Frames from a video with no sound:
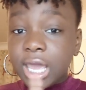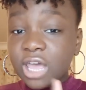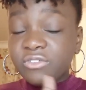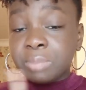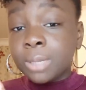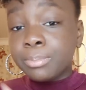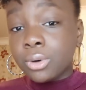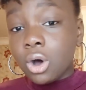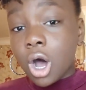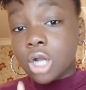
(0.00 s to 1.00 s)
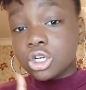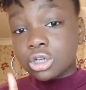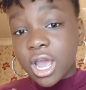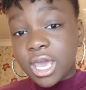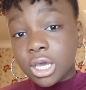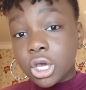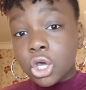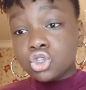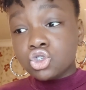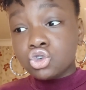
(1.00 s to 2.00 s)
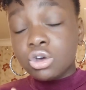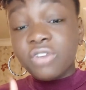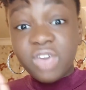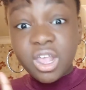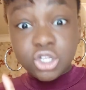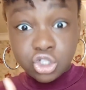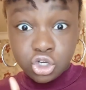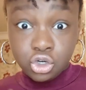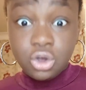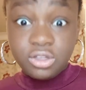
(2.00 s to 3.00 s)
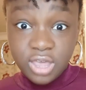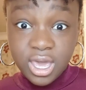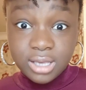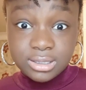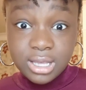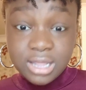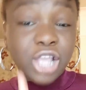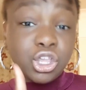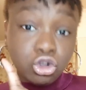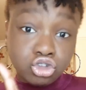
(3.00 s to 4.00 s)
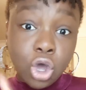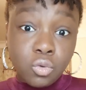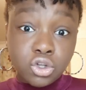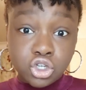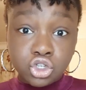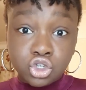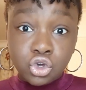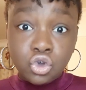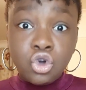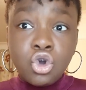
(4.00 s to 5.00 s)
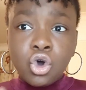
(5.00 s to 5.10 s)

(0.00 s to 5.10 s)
if people are trying to convince you to do things that you don't want to do,